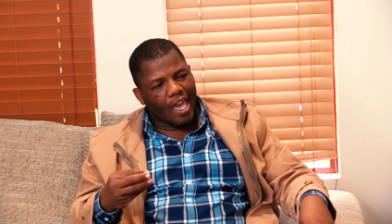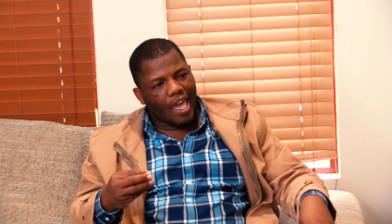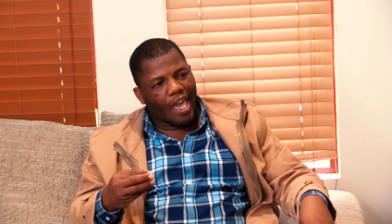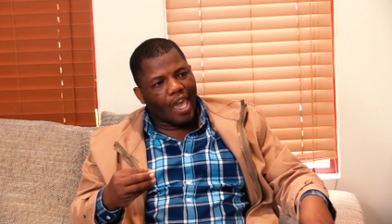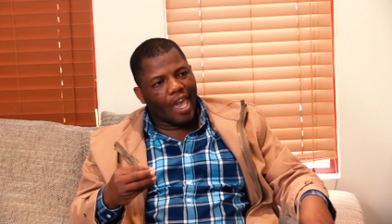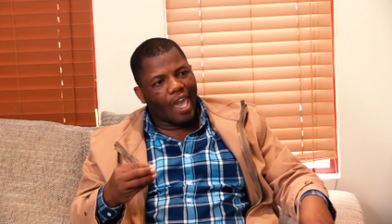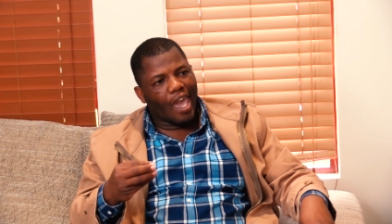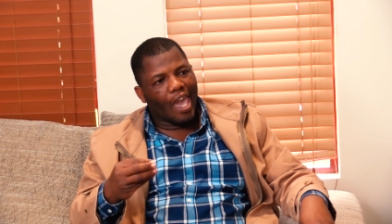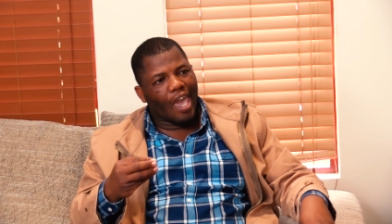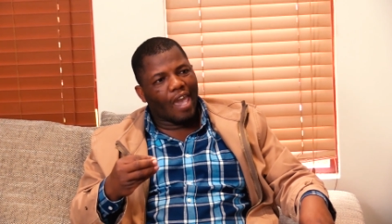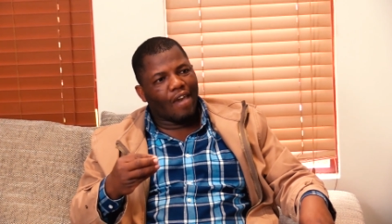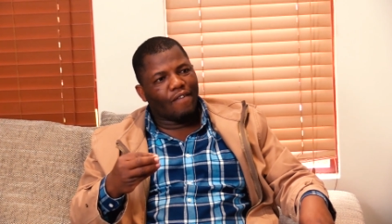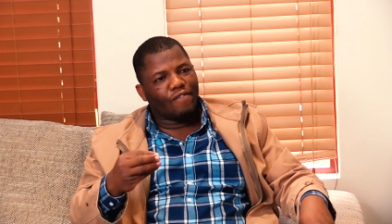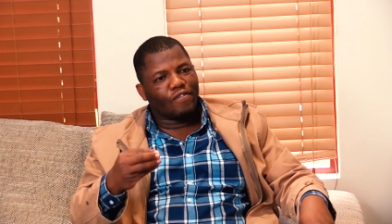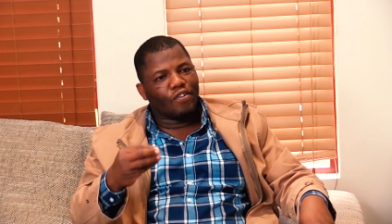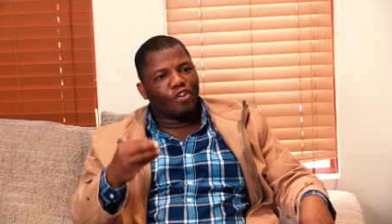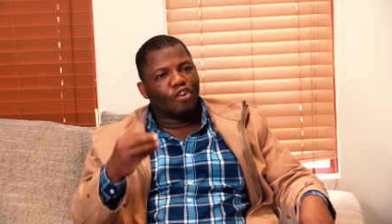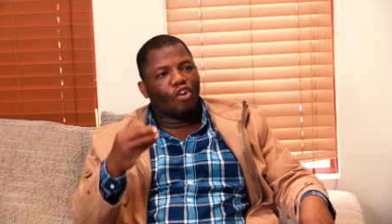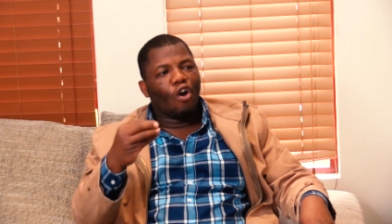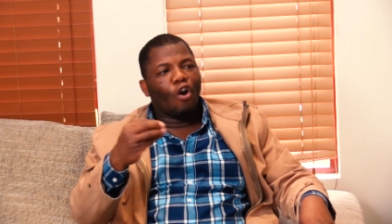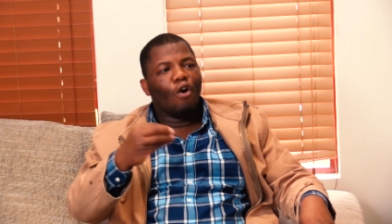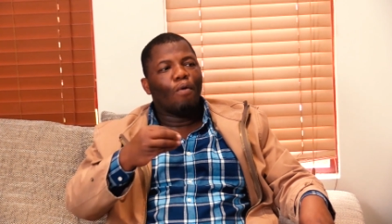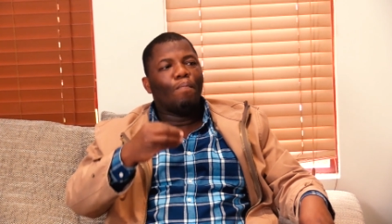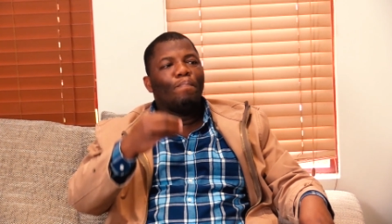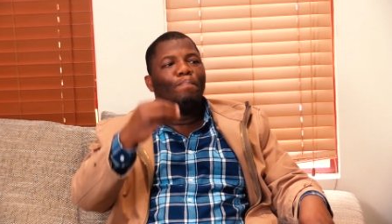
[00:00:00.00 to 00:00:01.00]
have
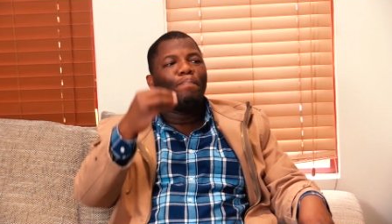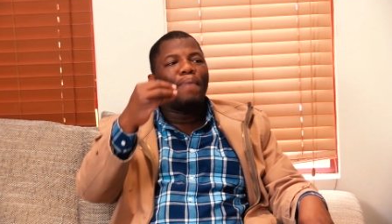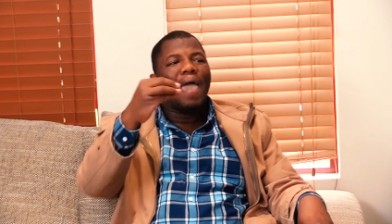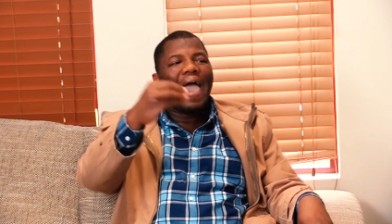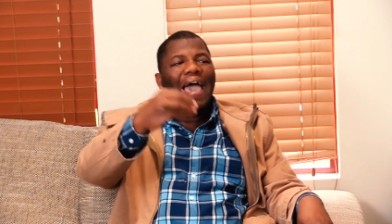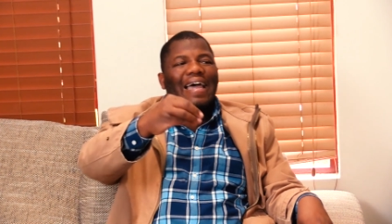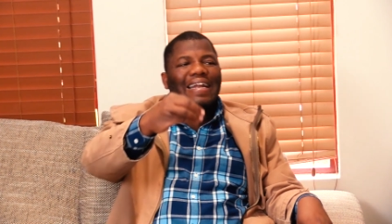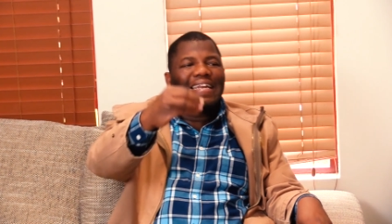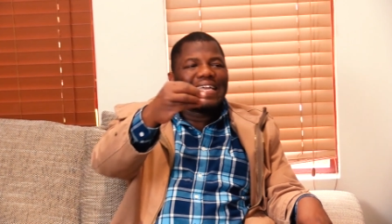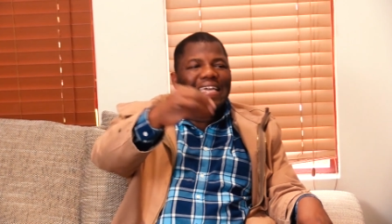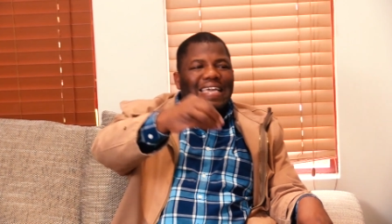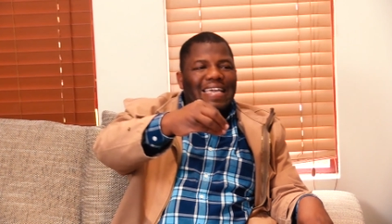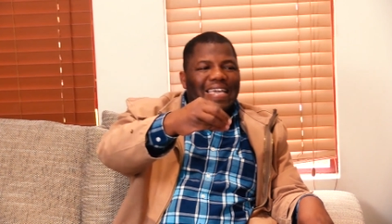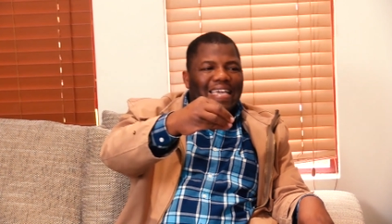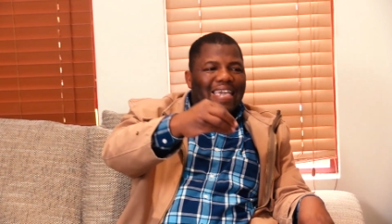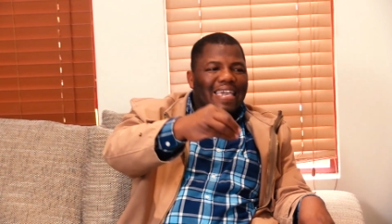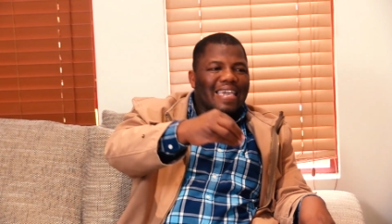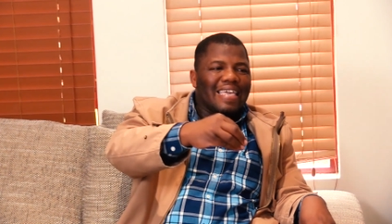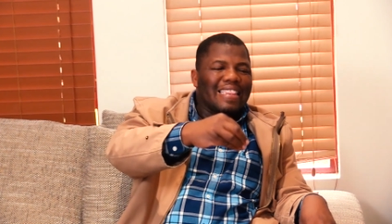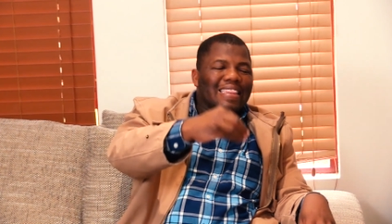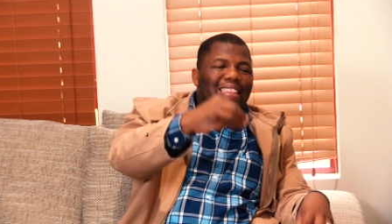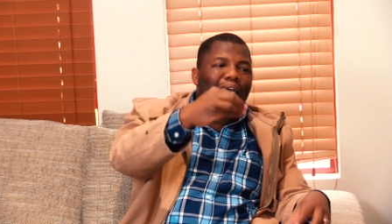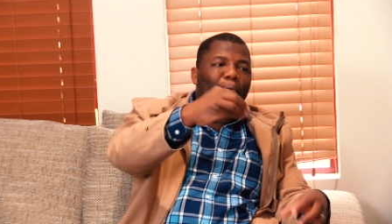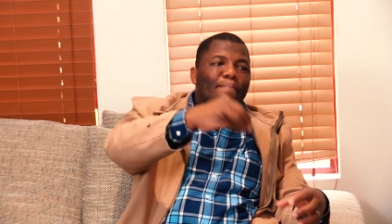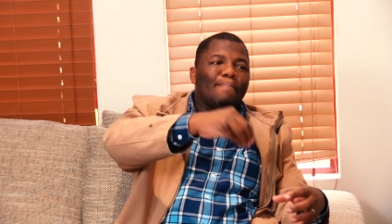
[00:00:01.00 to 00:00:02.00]
no bearing
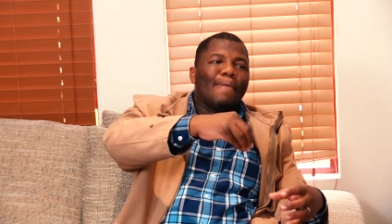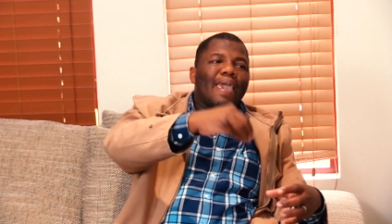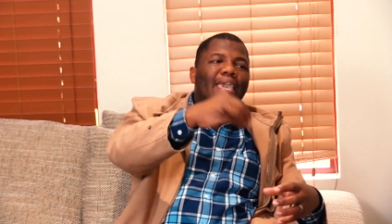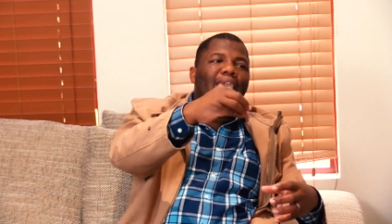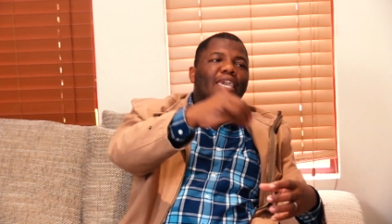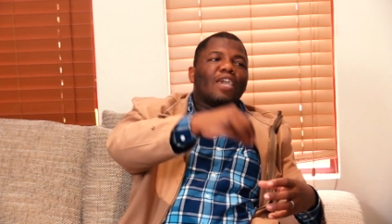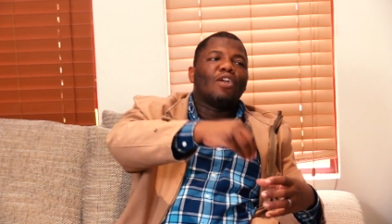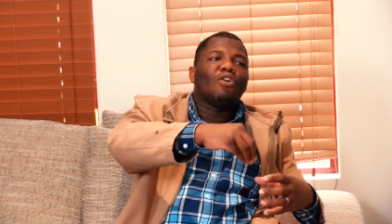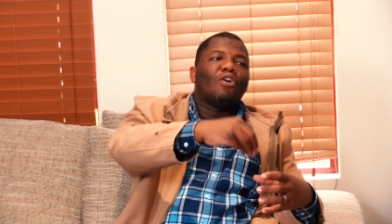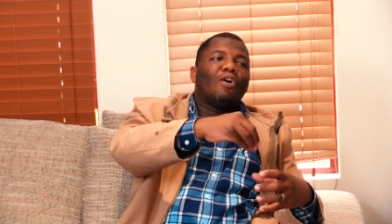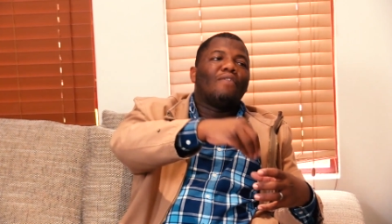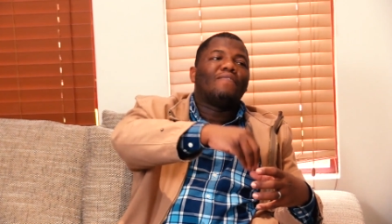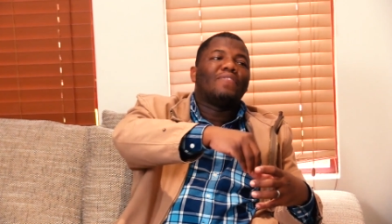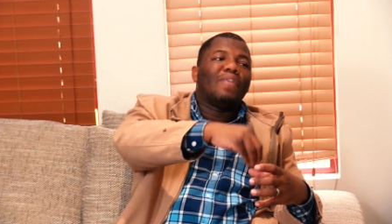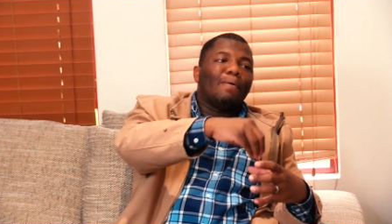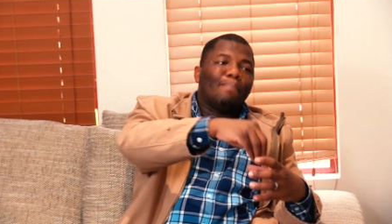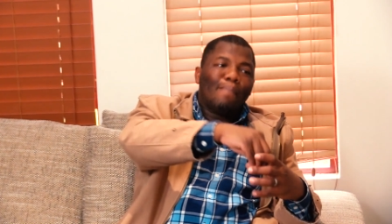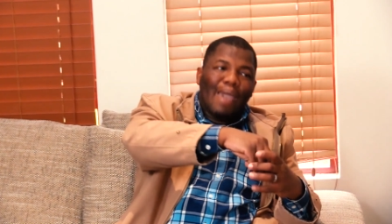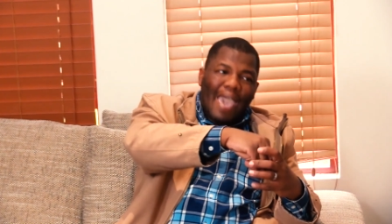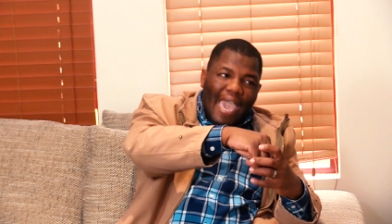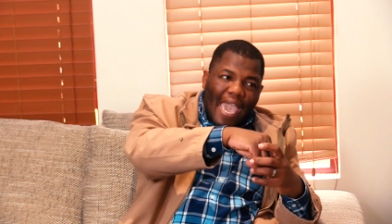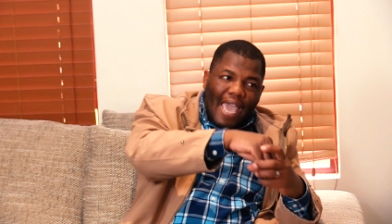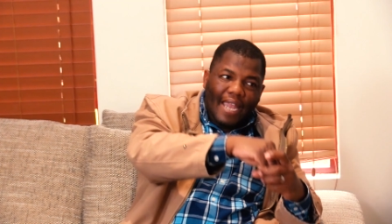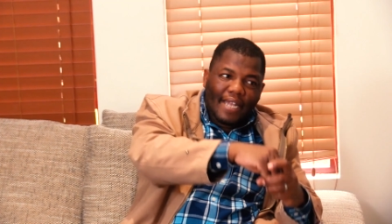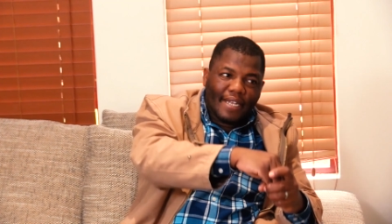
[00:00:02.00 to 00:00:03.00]
in the making of the
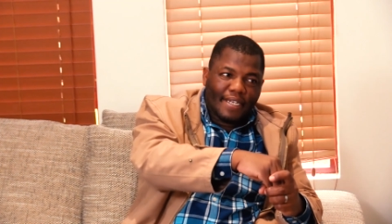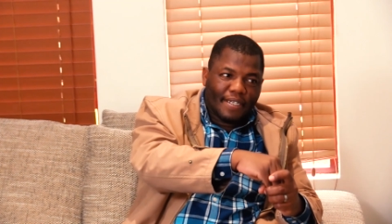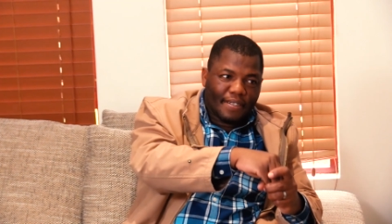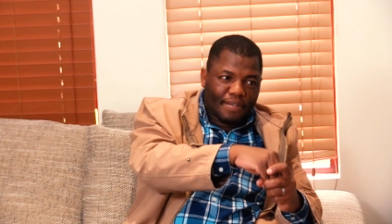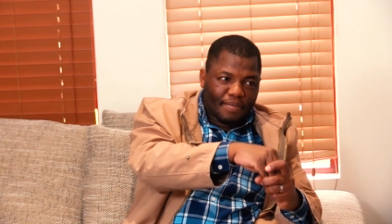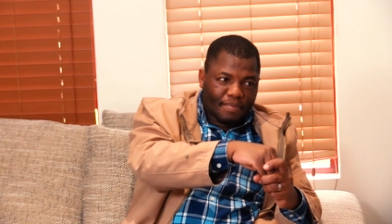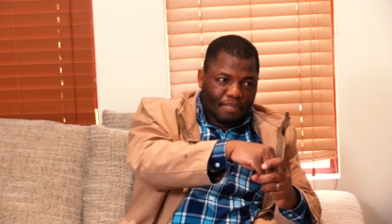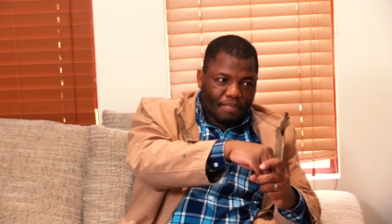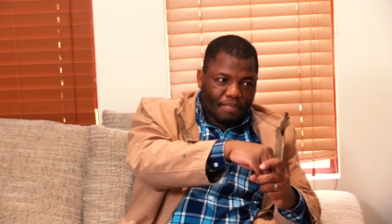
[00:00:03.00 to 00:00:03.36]
man.